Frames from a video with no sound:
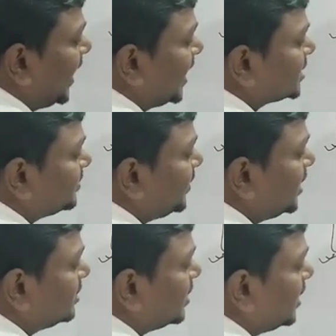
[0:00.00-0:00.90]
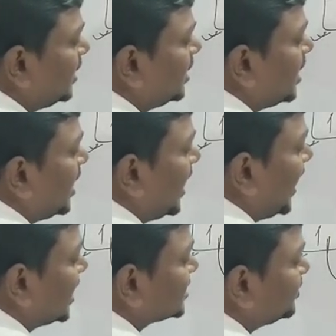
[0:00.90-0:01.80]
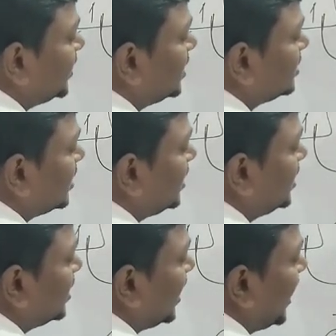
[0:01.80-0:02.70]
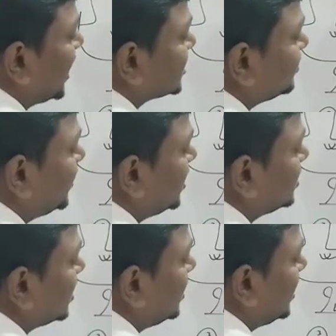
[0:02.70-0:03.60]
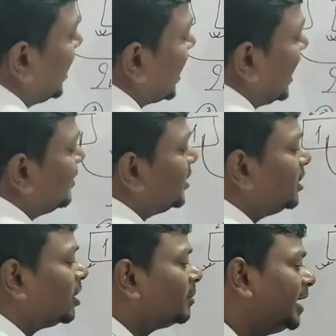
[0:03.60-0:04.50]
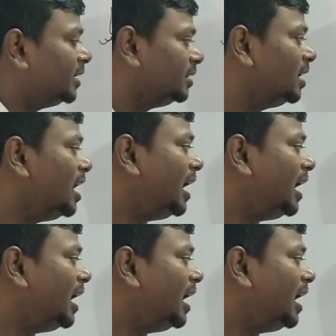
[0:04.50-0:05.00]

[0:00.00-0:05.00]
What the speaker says: sp3 sp3 sp3 hybrid orbital.